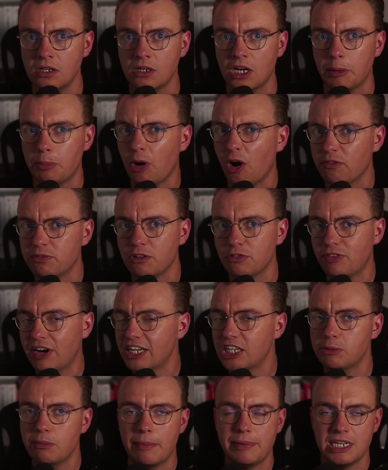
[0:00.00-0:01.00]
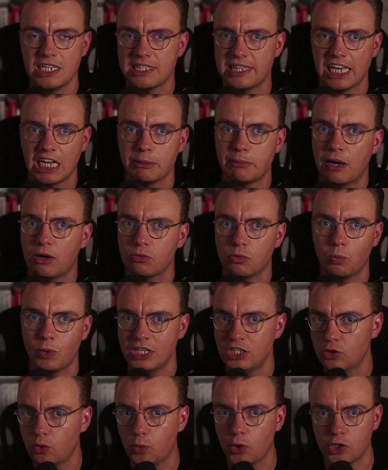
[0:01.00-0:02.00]
Apart from the fact you maybe need to think about
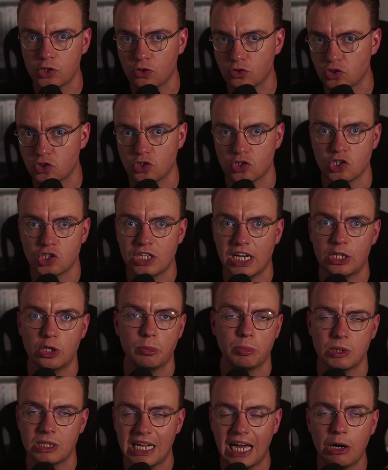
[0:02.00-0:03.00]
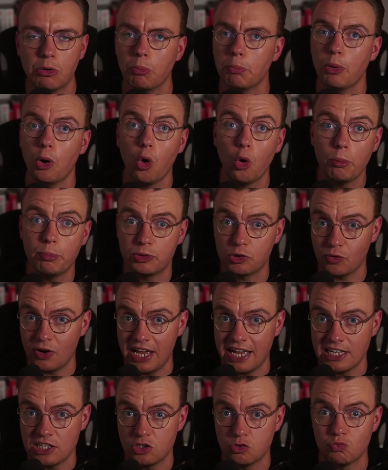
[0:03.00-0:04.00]
when your workload's going to scale up and down, but
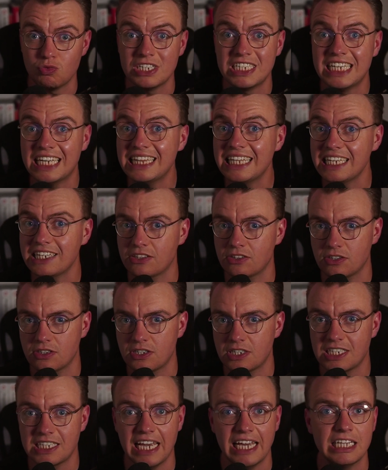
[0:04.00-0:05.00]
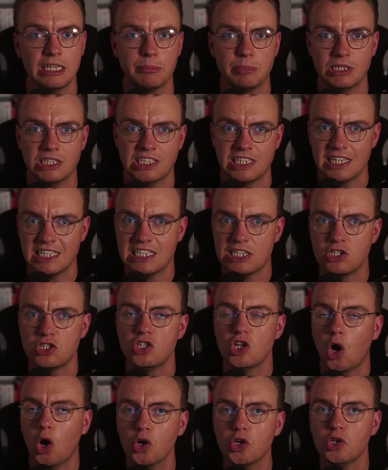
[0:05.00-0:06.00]
upgrades, resilience, scalability, this is
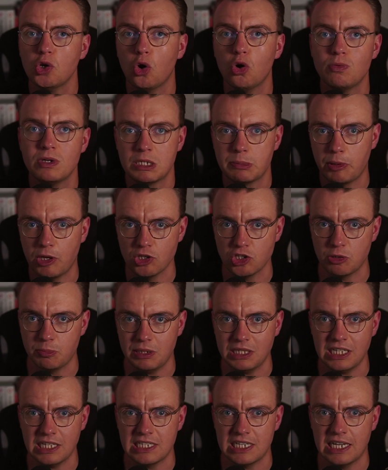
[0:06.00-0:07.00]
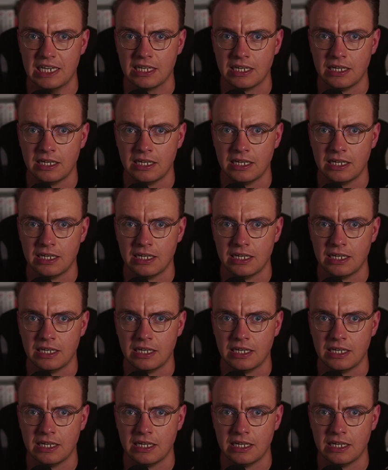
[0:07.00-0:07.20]
not your responsibility.